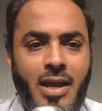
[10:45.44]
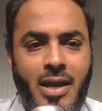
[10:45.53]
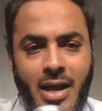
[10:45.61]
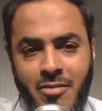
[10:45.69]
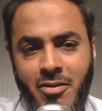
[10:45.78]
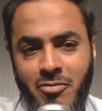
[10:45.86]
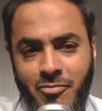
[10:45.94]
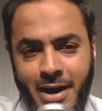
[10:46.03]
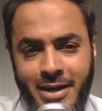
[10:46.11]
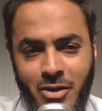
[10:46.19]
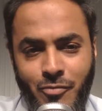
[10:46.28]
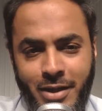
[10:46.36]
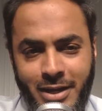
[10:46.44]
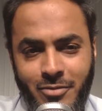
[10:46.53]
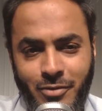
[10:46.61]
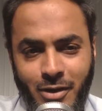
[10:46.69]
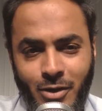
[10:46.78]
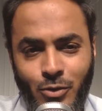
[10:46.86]
AI will find it very
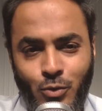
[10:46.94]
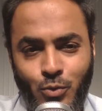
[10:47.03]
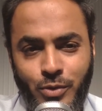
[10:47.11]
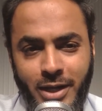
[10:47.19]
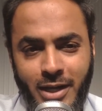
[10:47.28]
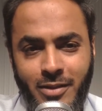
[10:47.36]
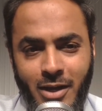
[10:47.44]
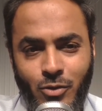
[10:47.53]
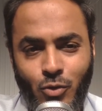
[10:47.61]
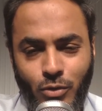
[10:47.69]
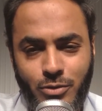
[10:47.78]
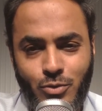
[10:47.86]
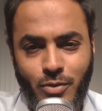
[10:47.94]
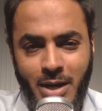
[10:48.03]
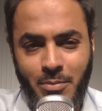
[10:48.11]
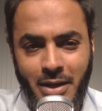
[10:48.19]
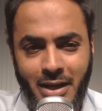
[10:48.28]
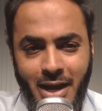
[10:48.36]
difficult to take that role. So
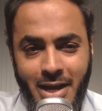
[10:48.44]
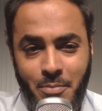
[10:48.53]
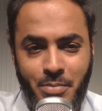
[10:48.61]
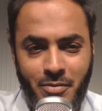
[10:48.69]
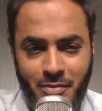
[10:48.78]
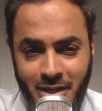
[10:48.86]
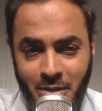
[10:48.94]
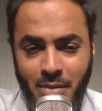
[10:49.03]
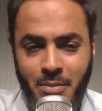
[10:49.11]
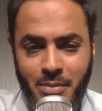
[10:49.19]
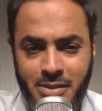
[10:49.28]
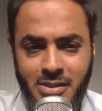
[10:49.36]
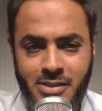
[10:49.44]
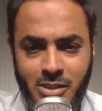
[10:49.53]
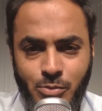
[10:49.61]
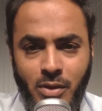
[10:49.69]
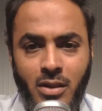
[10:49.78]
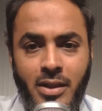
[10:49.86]
I'm like kind of pivoting my business
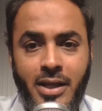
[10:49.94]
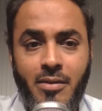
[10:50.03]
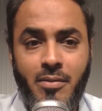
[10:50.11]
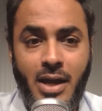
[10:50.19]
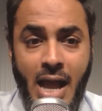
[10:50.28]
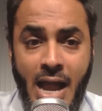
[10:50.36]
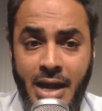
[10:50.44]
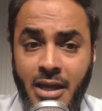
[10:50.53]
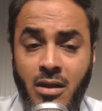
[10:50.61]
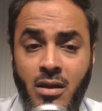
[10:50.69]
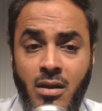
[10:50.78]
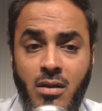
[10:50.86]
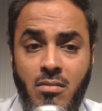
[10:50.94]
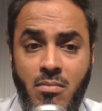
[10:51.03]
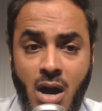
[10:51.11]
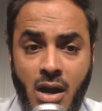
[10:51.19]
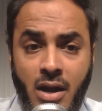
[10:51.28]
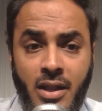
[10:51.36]
as well, like adding
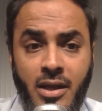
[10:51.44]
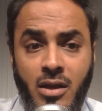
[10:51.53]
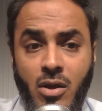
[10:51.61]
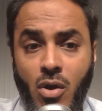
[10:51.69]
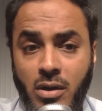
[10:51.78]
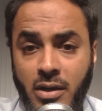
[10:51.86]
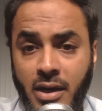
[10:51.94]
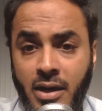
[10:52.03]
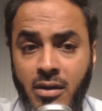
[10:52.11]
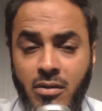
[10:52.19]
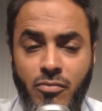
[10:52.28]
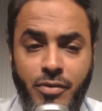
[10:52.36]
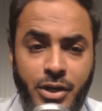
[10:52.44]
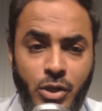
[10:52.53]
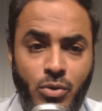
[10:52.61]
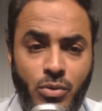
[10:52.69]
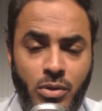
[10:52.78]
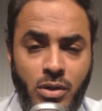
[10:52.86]
marketing, content,
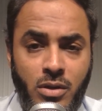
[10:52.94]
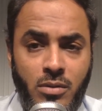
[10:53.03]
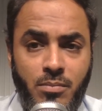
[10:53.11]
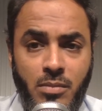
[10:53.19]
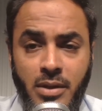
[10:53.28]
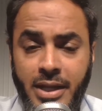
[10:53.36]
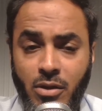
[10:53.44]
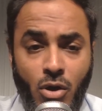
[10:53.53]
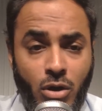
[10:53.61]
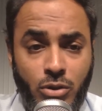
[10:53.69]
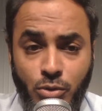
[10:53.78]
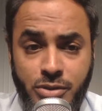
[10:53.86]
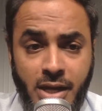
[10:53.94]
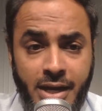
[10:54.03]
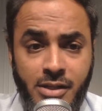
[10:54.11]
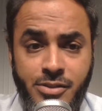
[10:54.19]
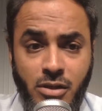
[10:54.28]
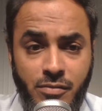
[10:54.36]
video, like all those
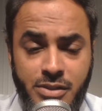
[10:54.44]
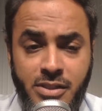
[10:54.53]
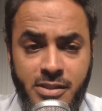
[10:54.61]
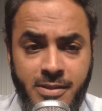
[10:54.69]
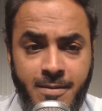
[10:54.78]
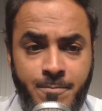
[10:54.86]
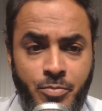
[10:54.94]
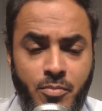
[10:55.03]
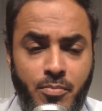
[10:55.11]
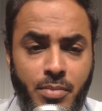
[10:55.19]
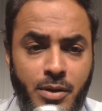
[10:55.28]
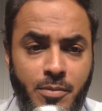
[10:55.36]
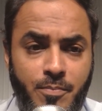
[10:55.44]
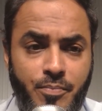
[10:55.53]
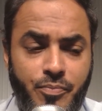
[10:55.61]
kind of services. But